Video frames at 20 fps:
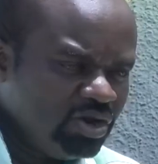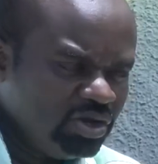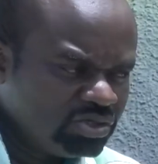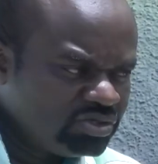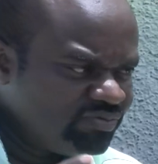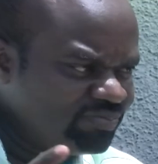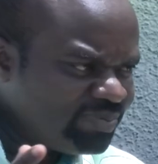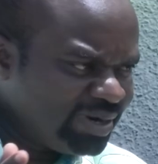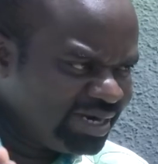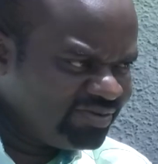a
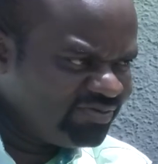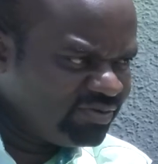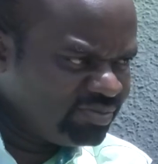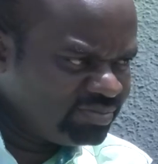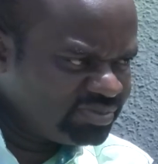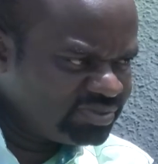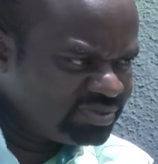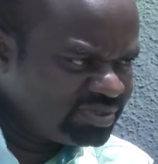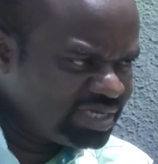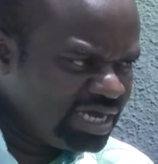lot of
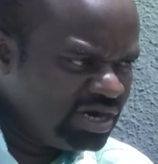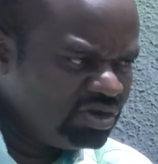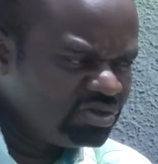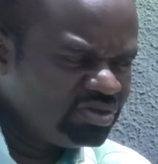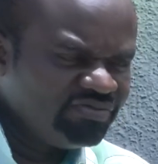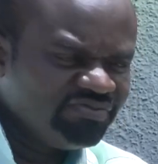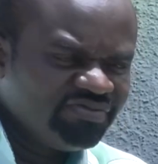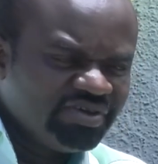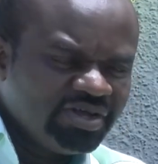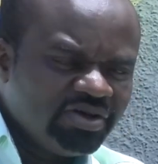platforms, a
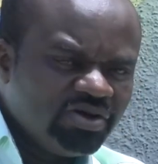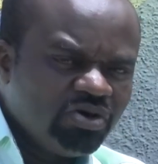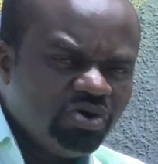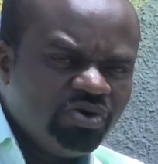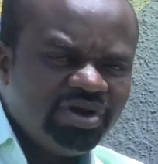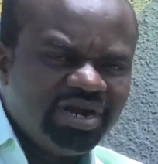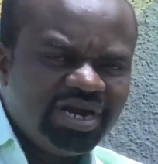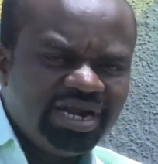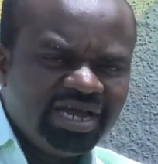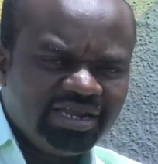lot of
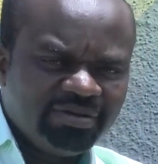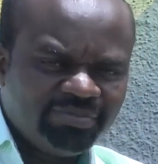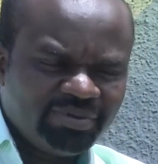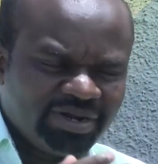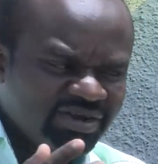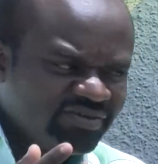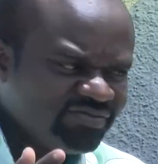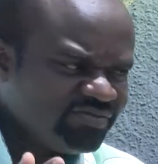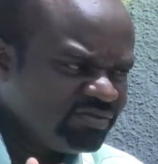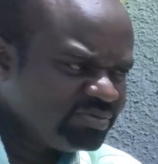online
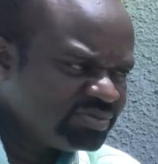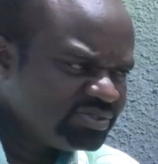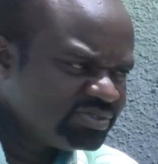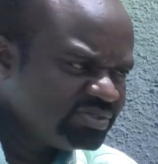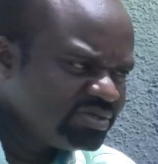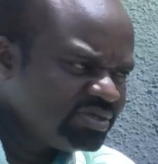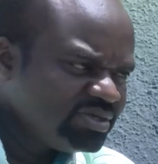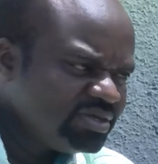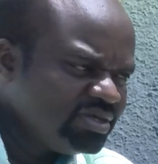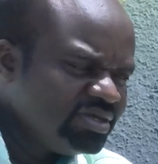
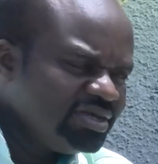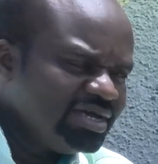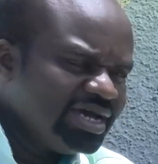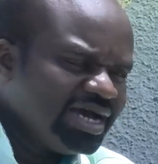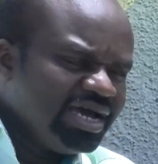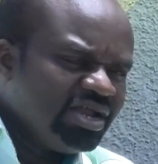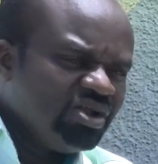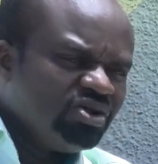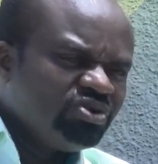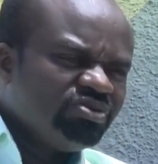platforms,
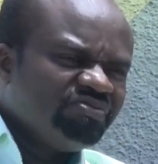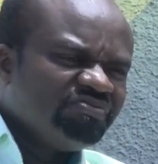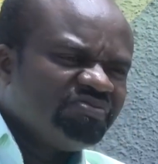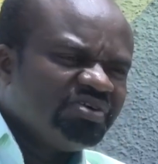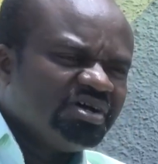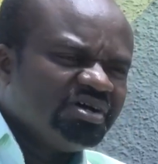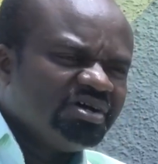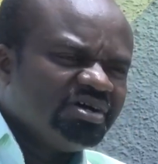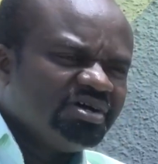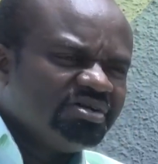a lot
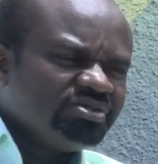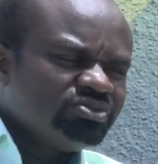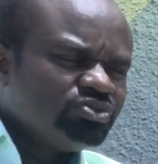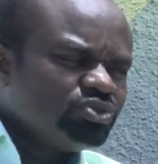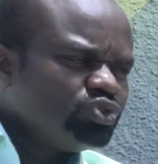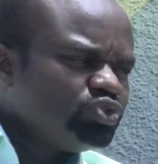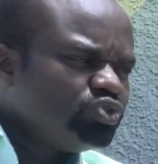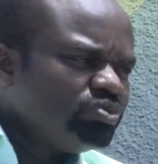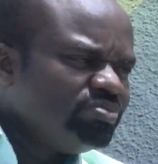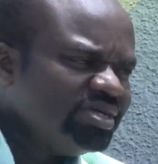of
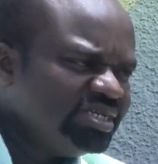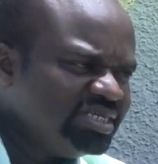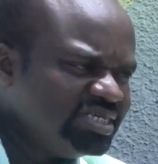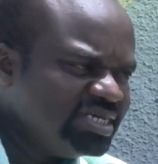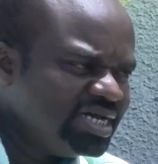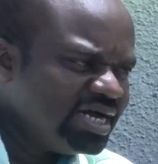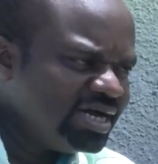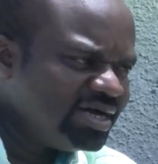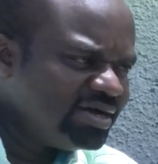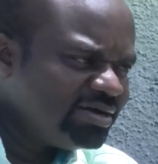social
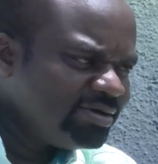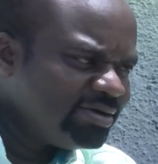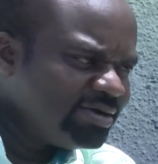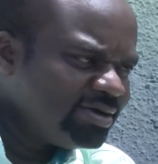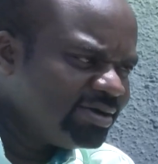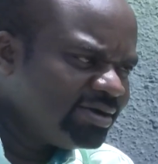media